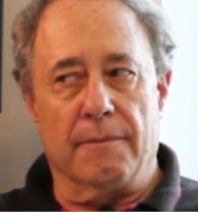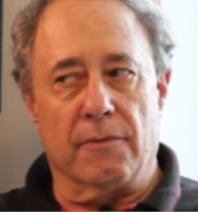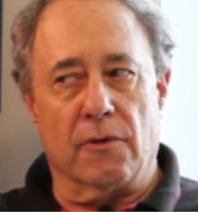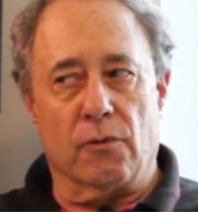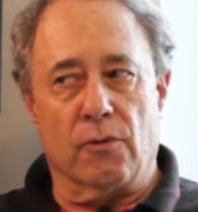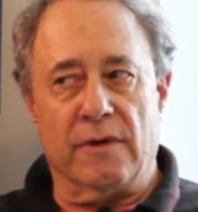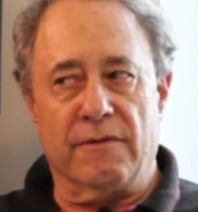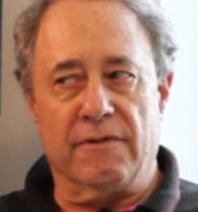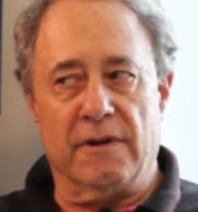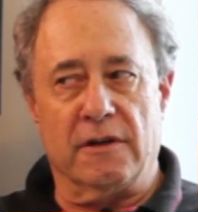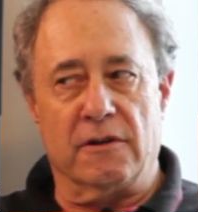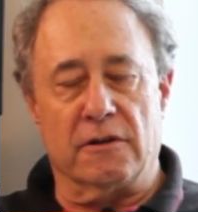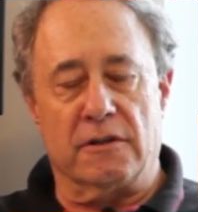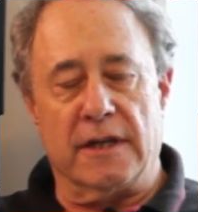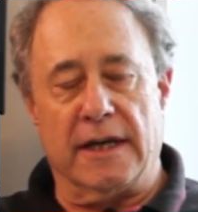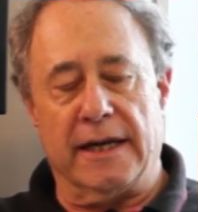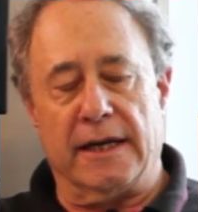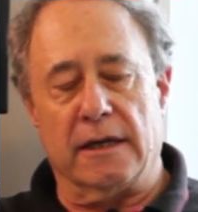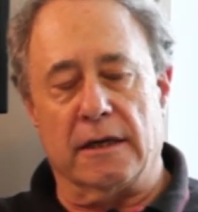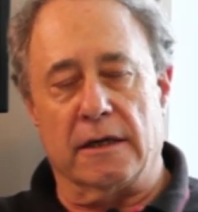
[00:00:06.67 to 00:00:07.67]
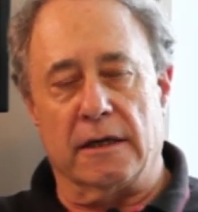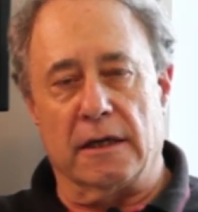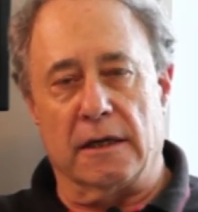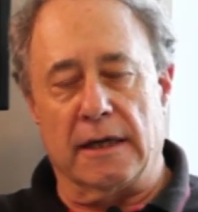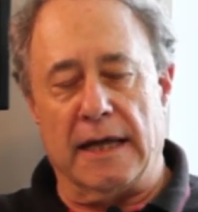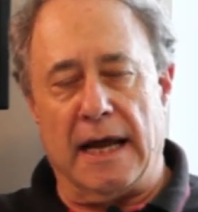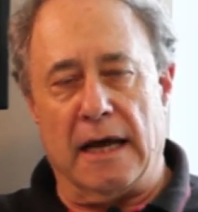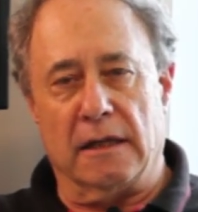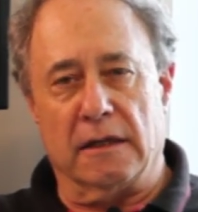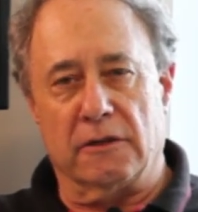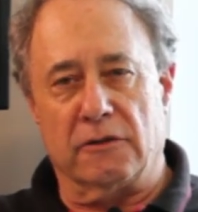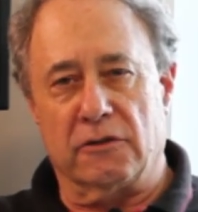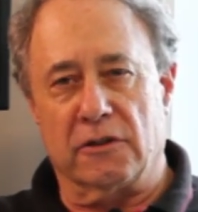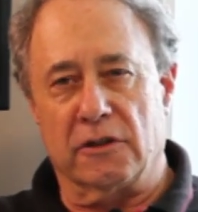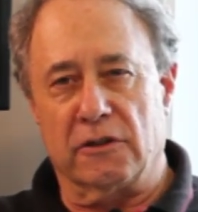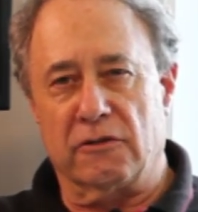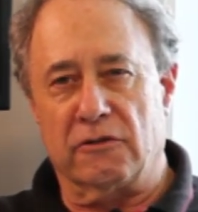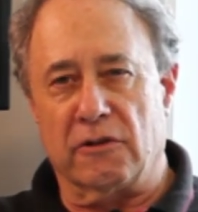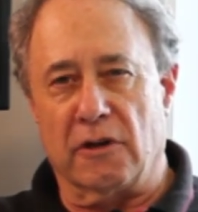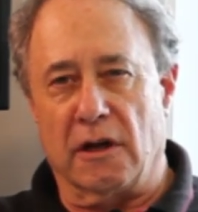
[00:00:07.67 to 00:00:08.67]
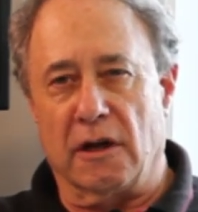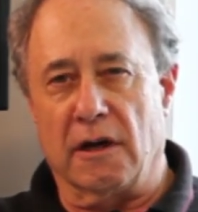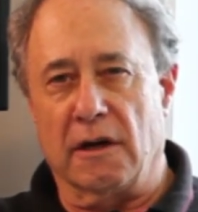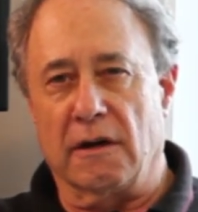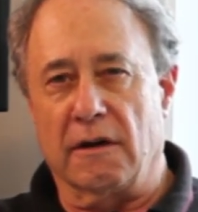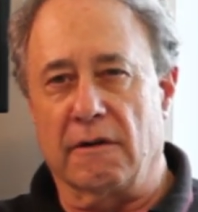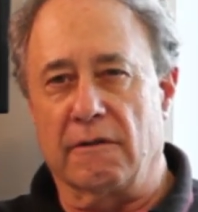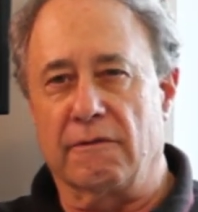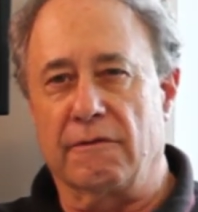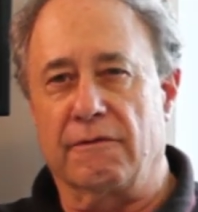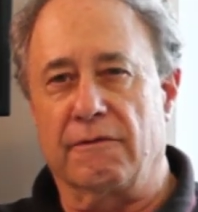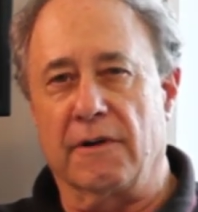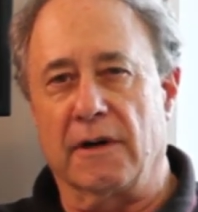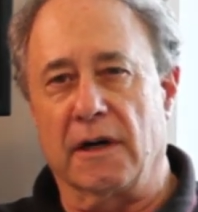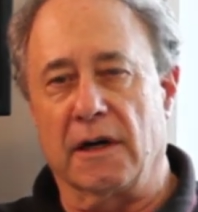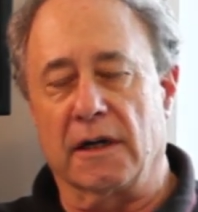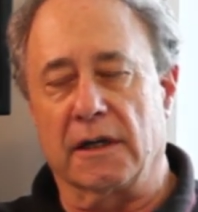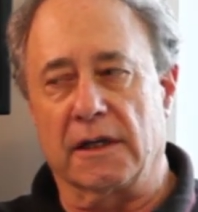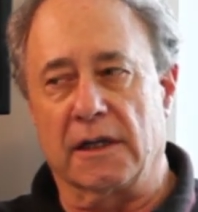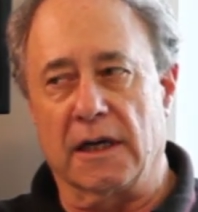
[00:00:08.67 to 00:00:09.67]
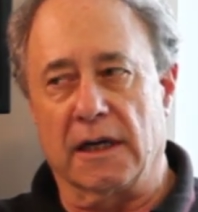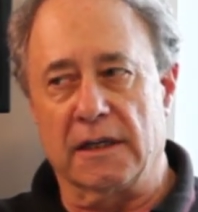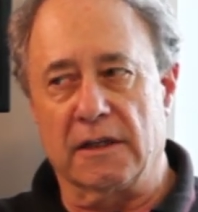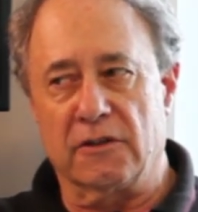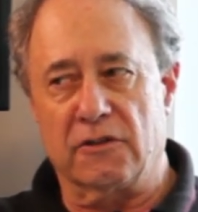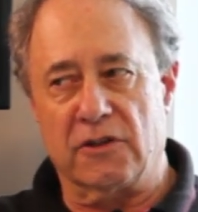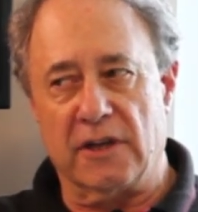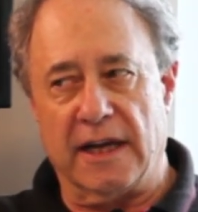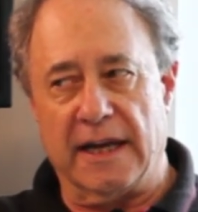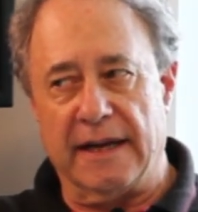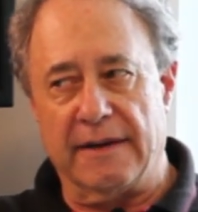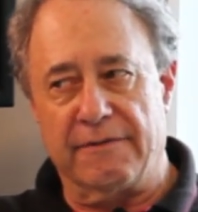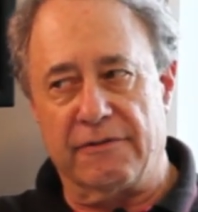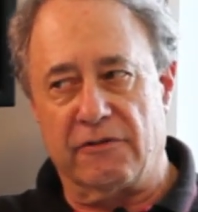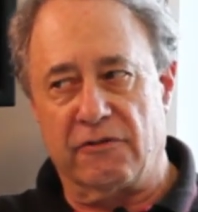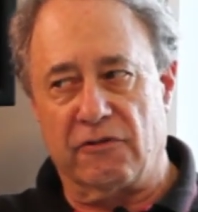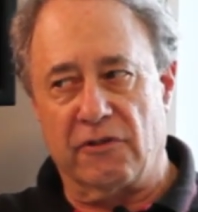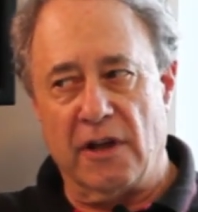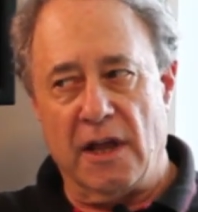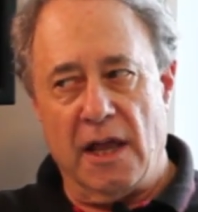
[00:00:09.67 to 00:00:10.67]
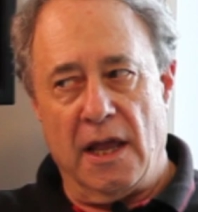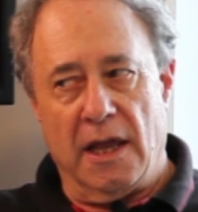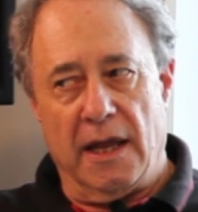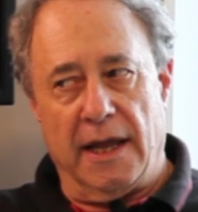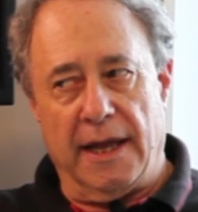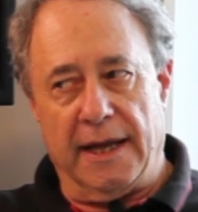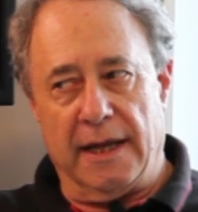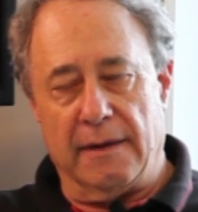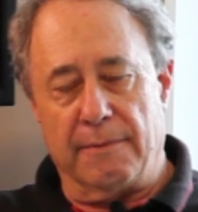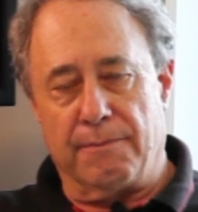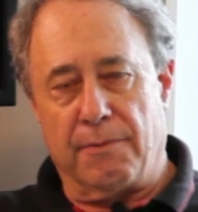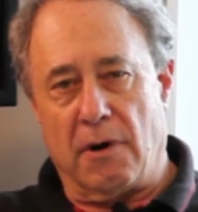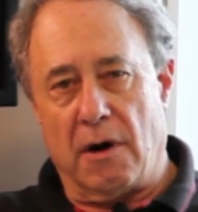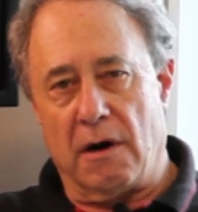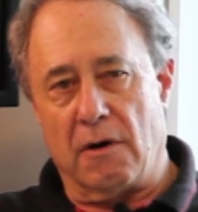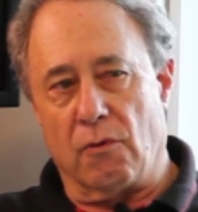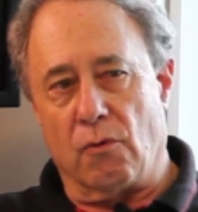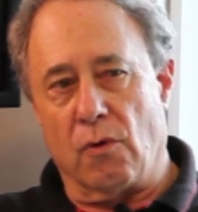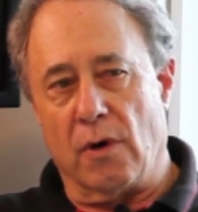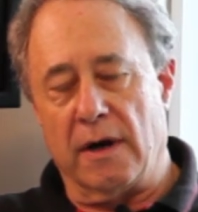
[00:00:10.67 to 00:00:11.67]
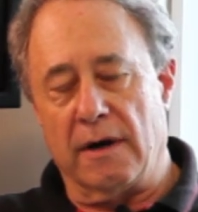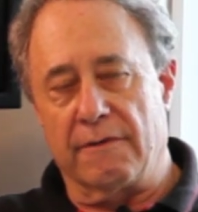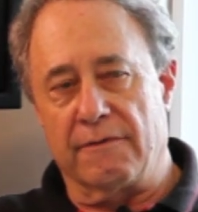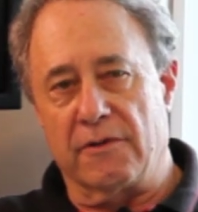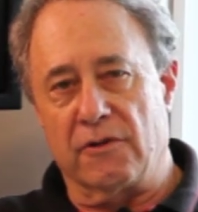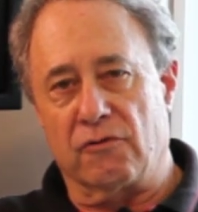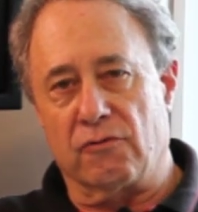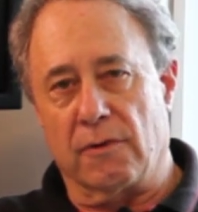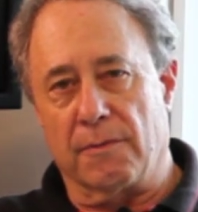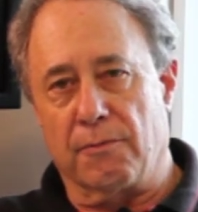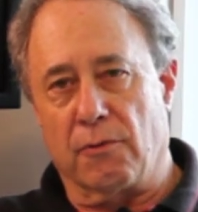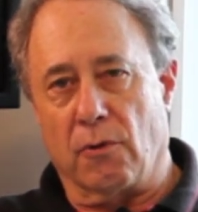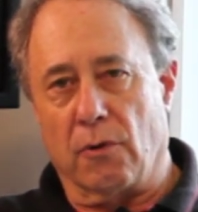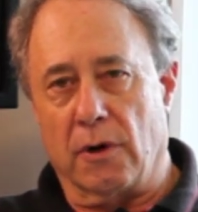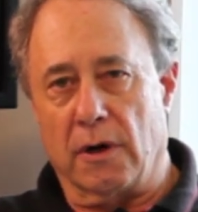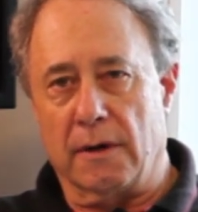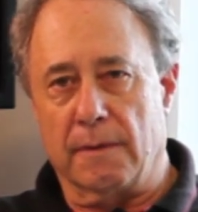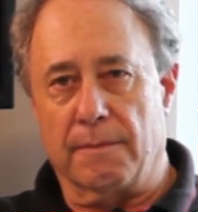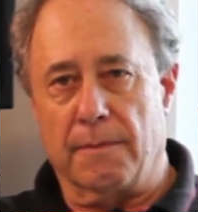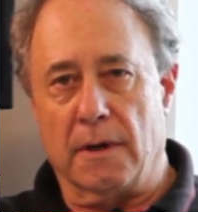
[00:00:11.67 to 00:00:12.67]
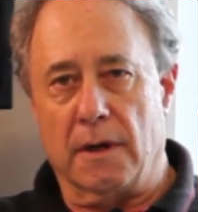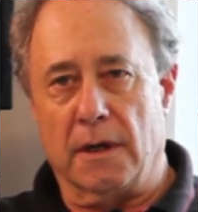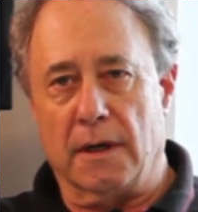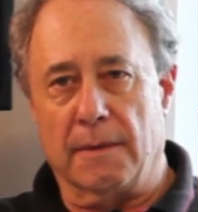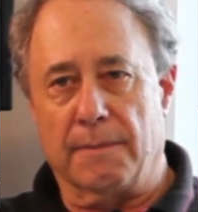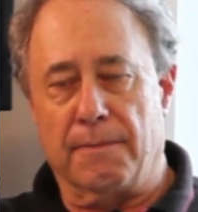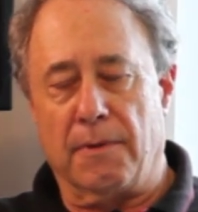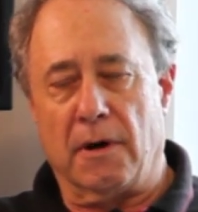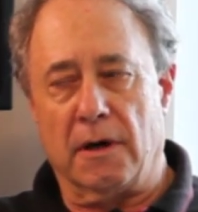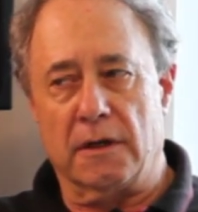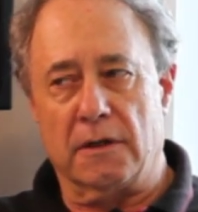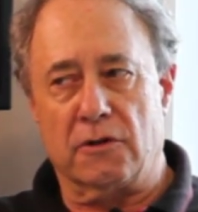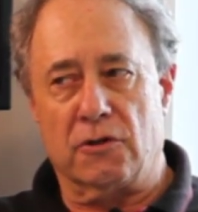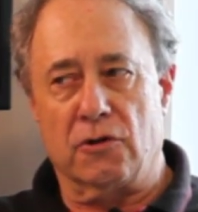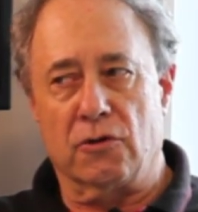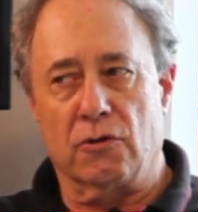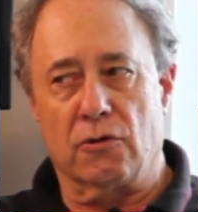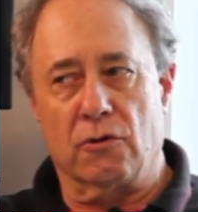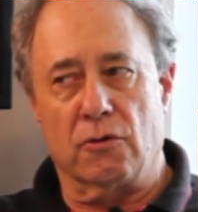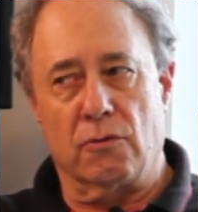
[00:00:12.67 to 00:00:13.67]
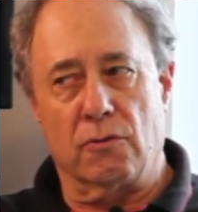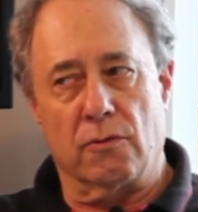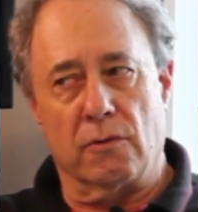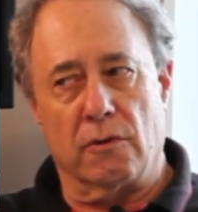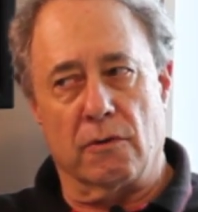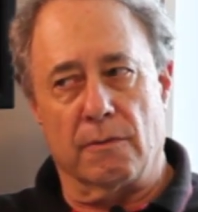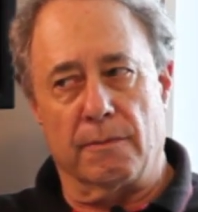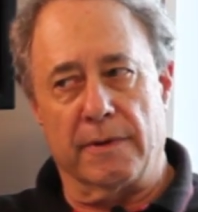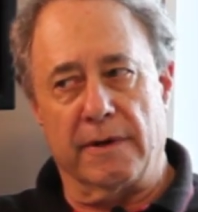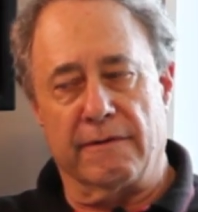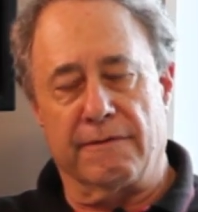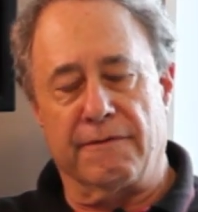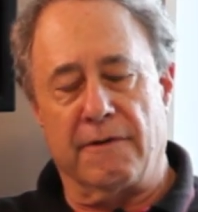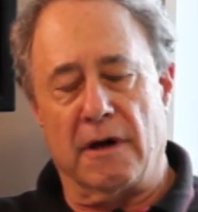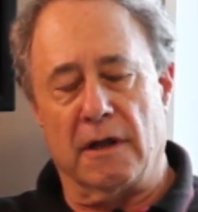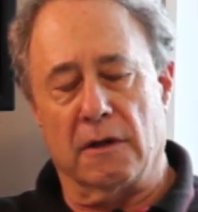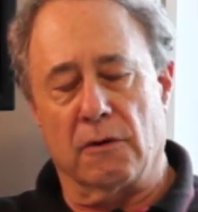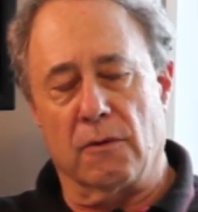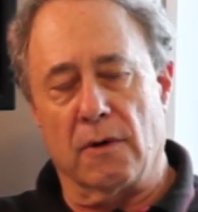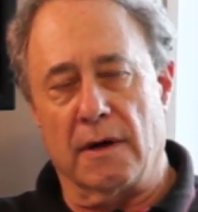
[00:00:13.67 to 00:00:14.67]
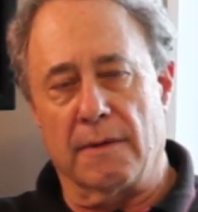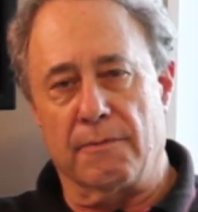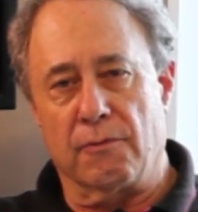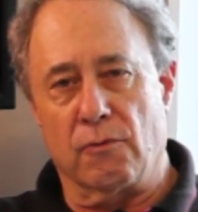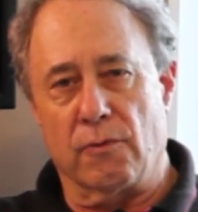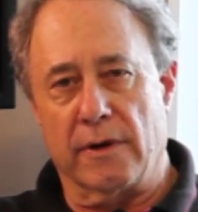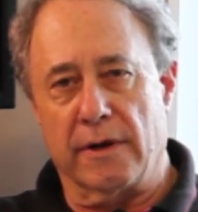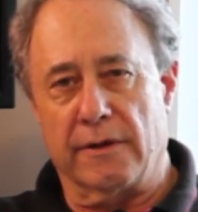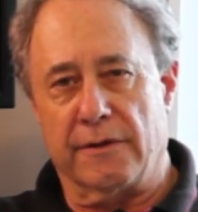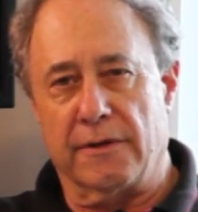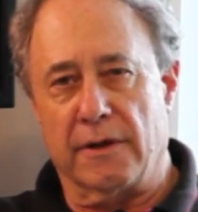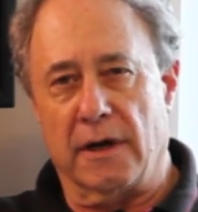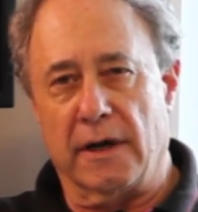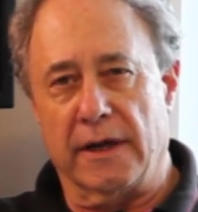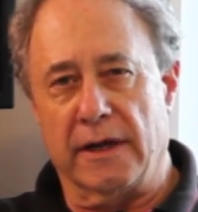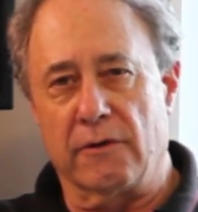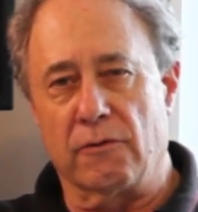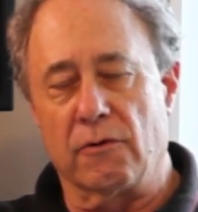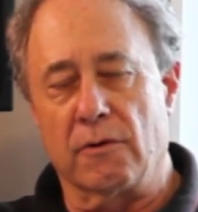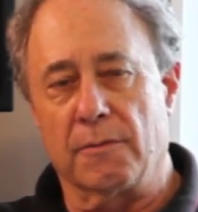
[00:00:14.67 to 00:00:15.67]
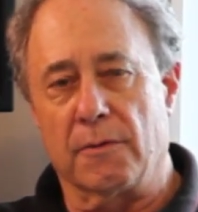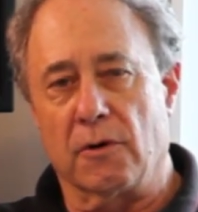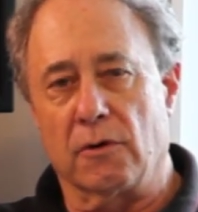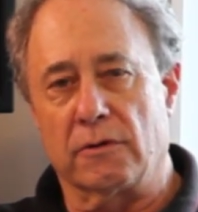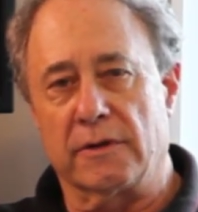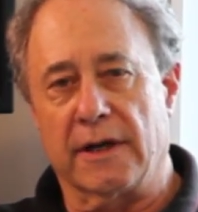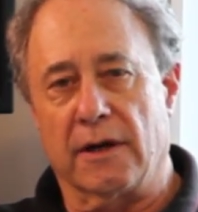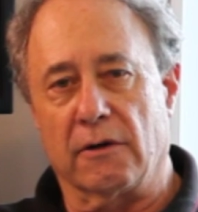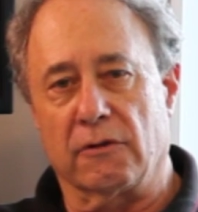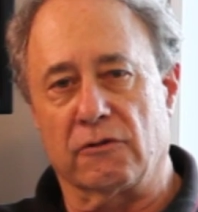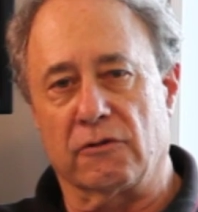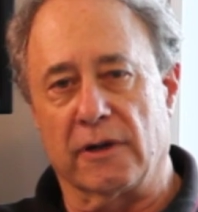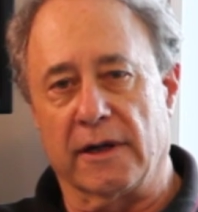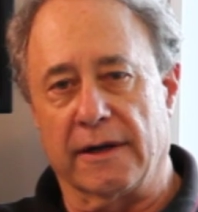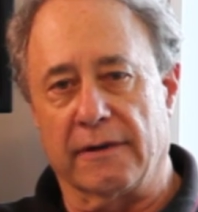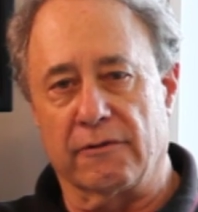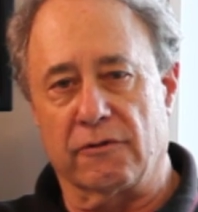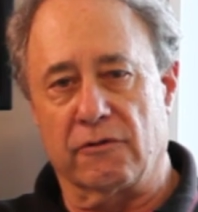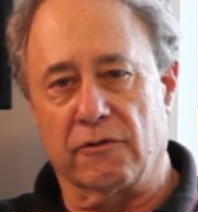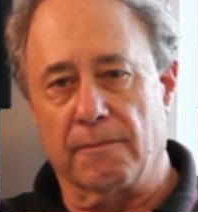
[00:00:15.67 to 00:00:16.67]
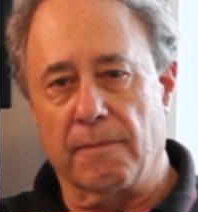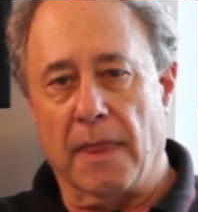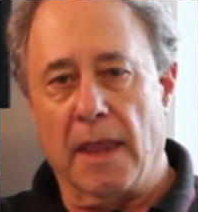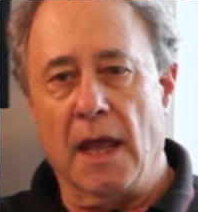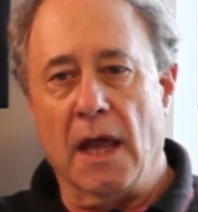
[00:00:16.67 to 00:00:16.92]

We've undertaken an analysis of gun safes in part one of this report. Part two will be a follow-up with in-room hotel safes.